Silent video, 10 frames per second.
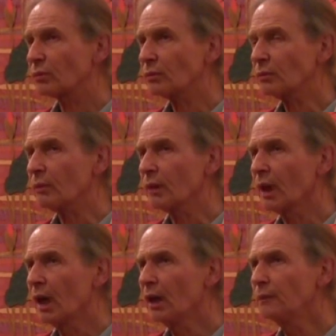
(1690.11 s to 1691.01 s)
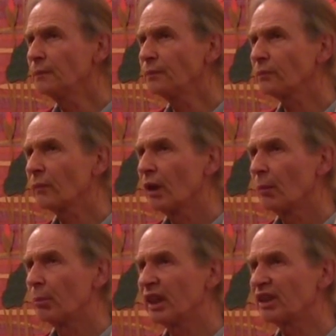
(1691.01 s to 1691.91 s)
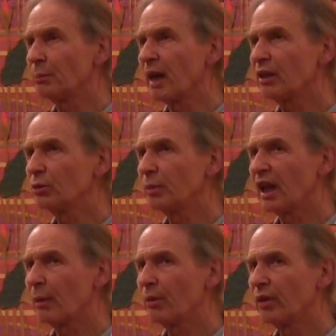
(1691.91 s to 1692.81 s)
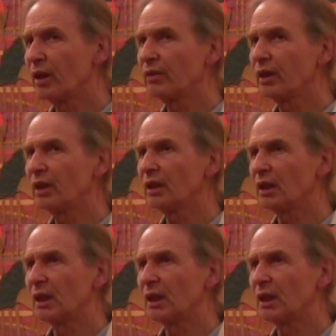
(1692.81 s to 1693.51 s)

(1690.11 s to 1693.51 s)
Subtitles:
But yes, manhood became a very, very